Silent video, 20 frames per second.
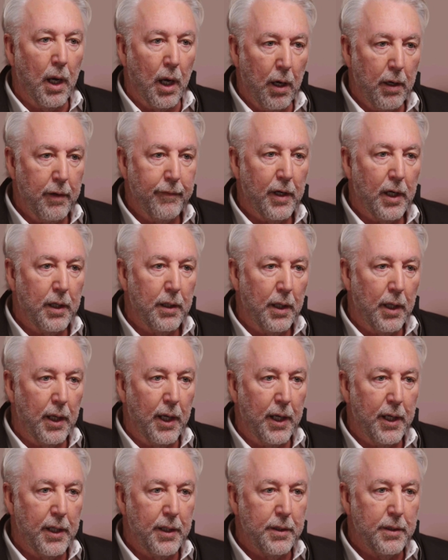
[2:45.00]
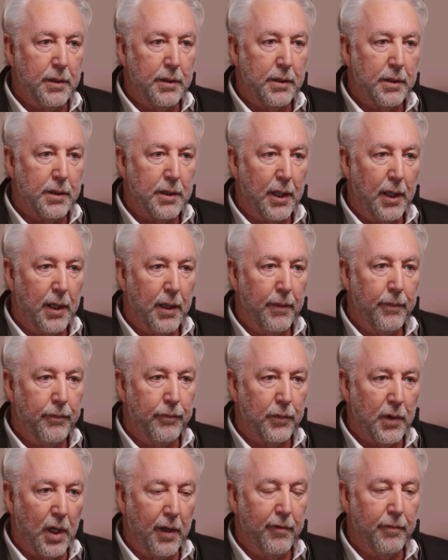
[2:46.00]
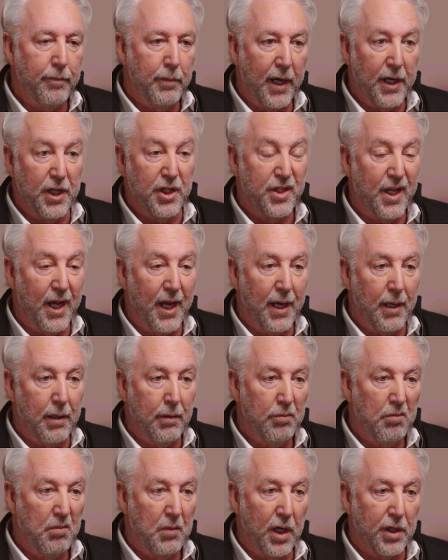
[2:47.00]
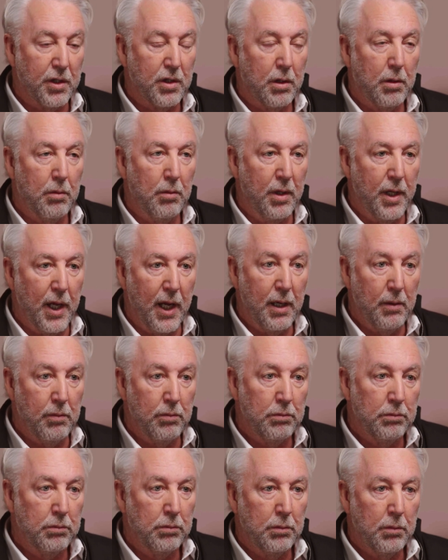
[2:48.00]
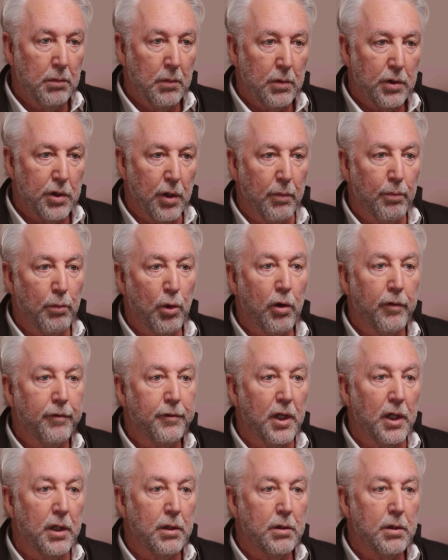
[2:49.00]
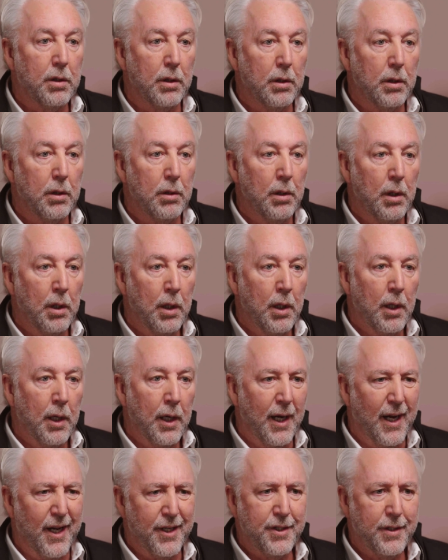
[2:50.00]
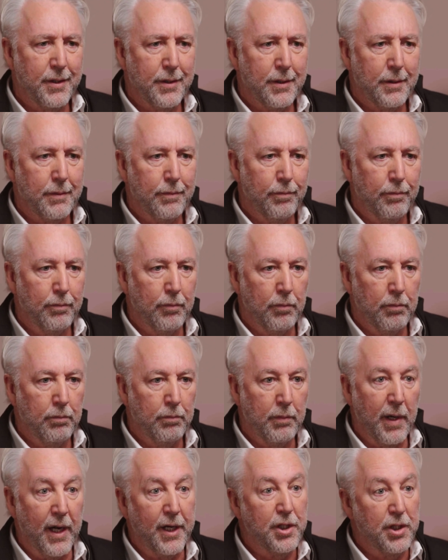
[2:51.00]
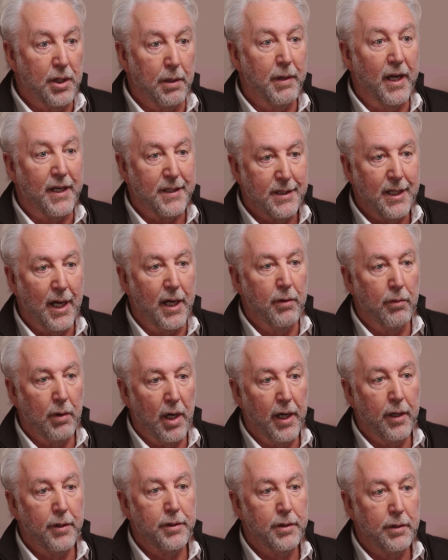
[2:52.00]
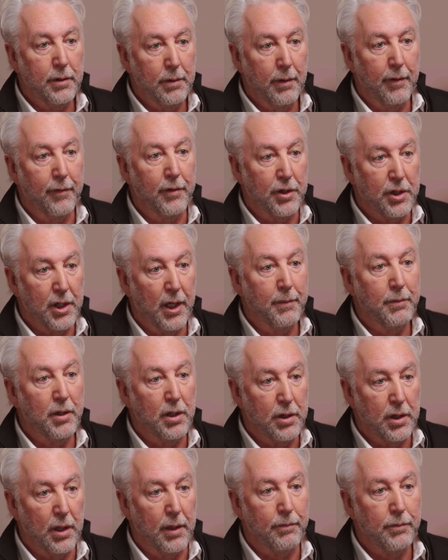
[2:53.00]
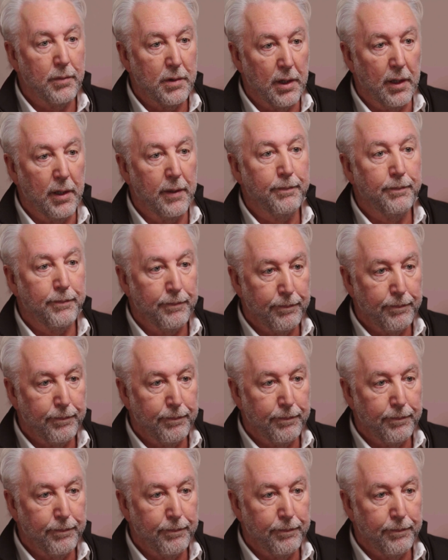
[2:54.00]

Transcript: over and have managed that. It then sort of morphed into us managing about 10 rounds of the championship. So,